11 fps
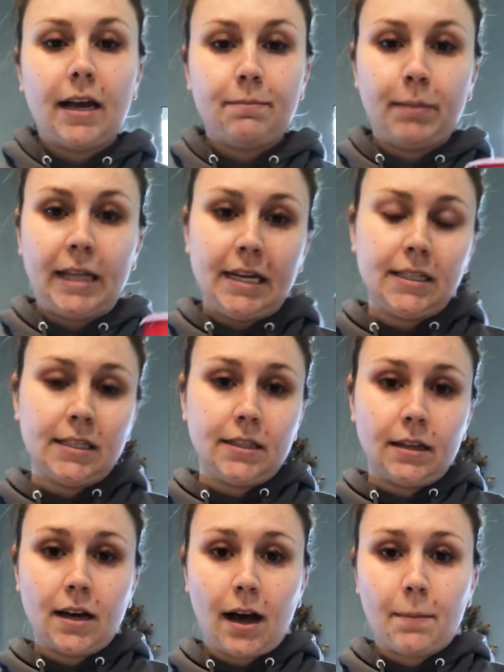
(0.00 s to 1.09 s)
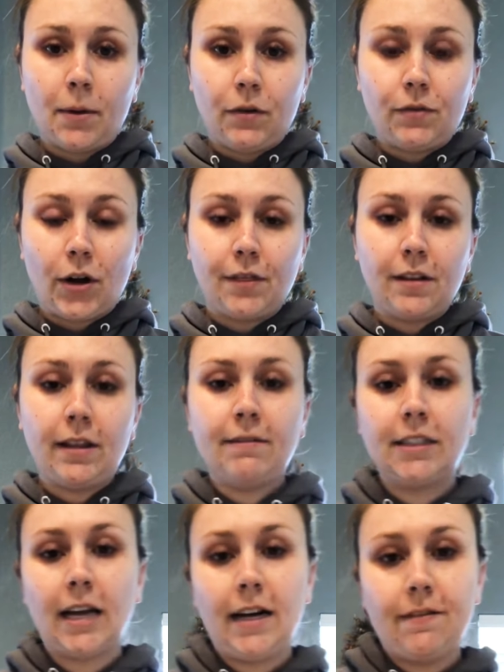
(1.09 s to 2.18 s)
Place the cup over on the left
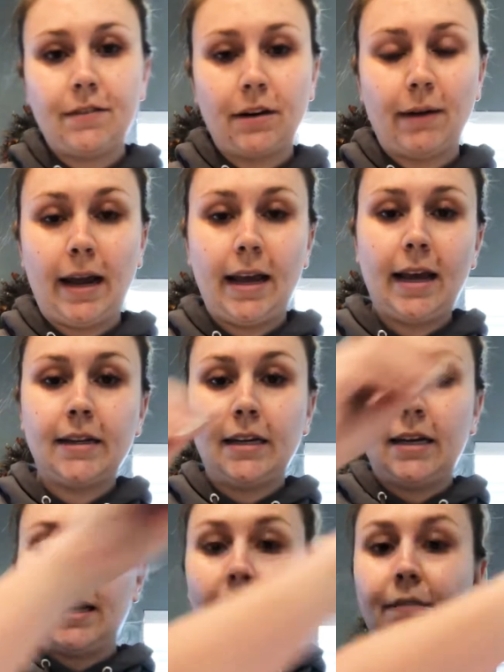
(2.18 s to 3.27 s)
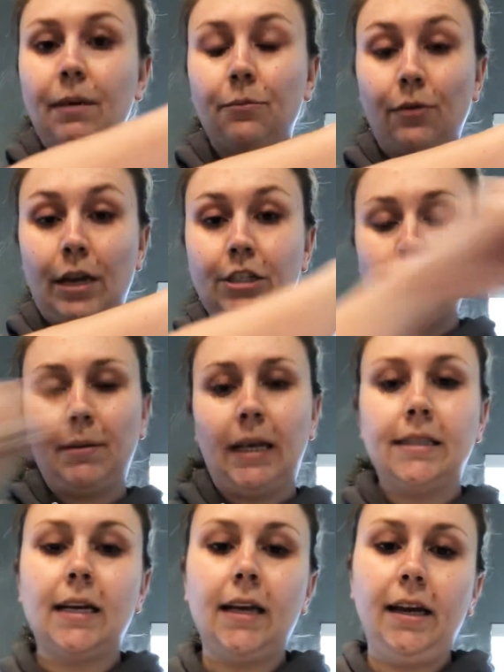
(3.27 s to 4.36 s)
side if they're right-handed and have them reach and
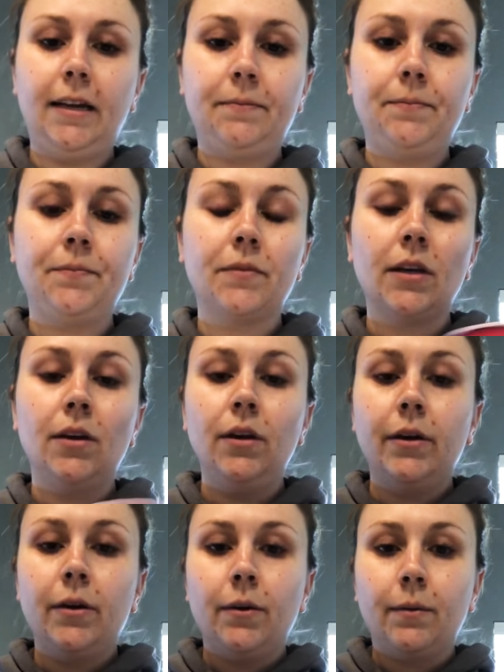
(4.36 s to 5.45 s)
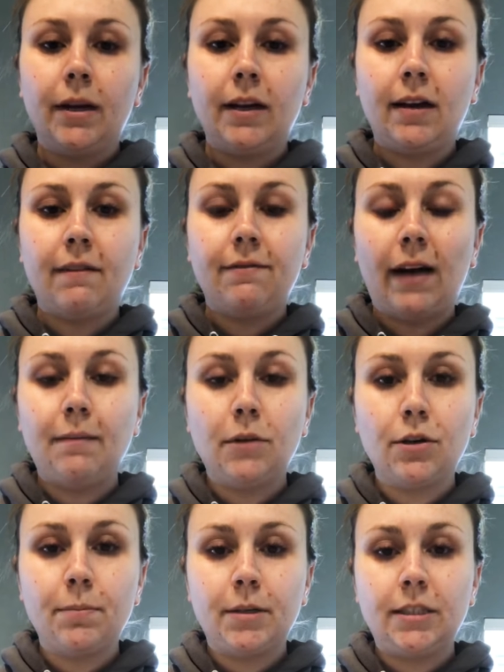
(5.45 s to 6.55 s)
place it in. Working on fine
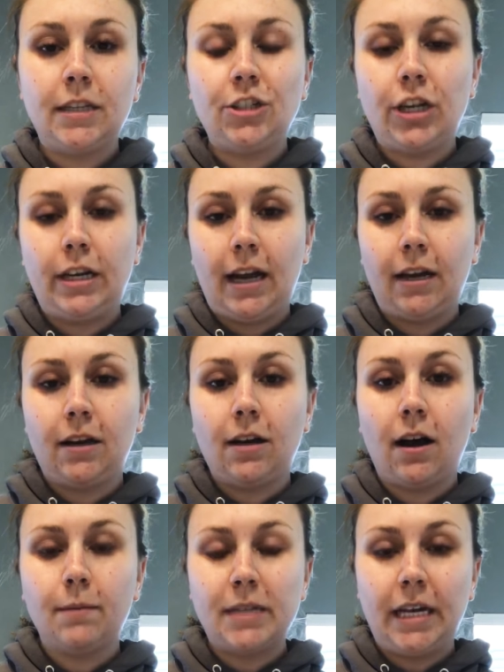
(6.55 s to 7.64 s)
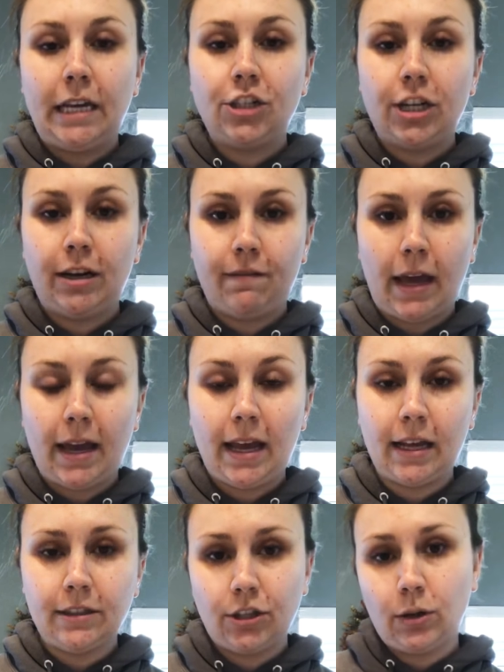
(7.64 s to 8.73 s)
motor precision and accommodation of the
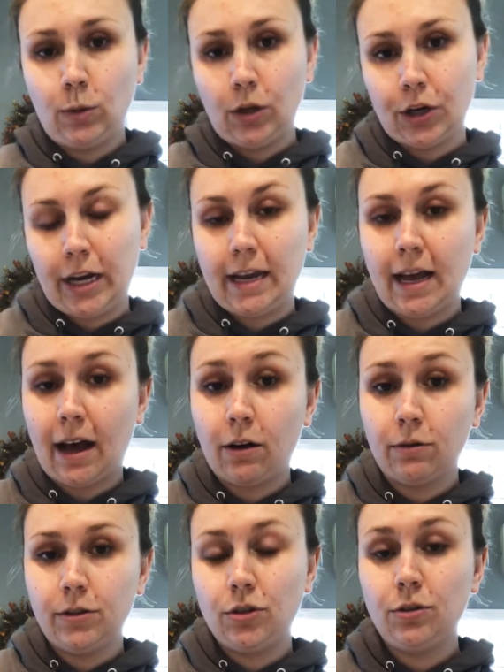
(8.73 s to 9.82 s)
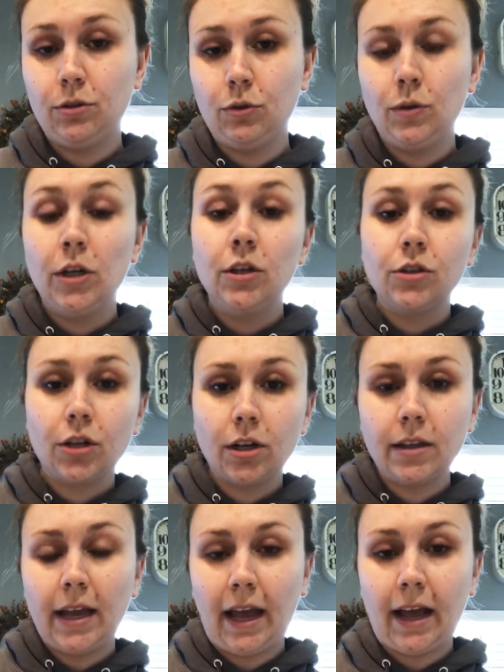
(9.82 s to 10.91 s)
hand, so learning how to turn
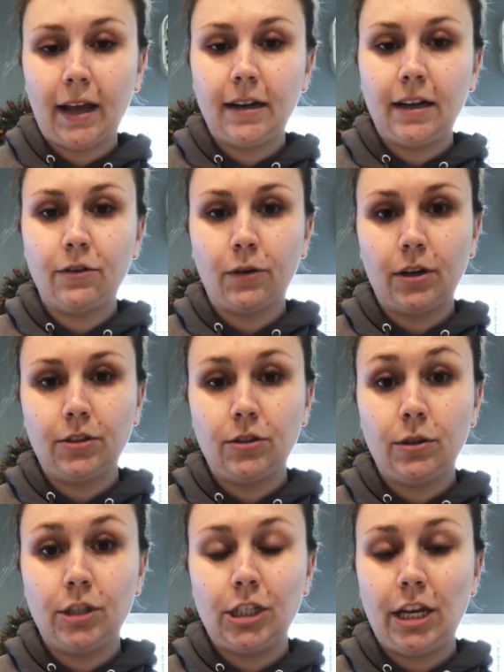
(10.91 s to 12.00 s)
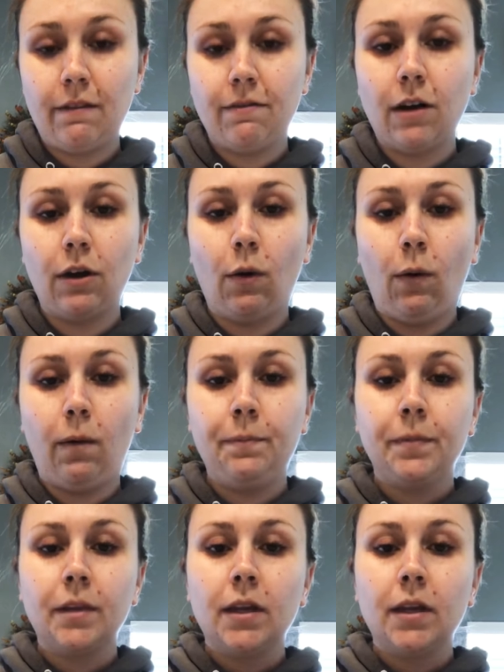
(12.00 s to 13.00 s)
the hand in order to achieve a goal.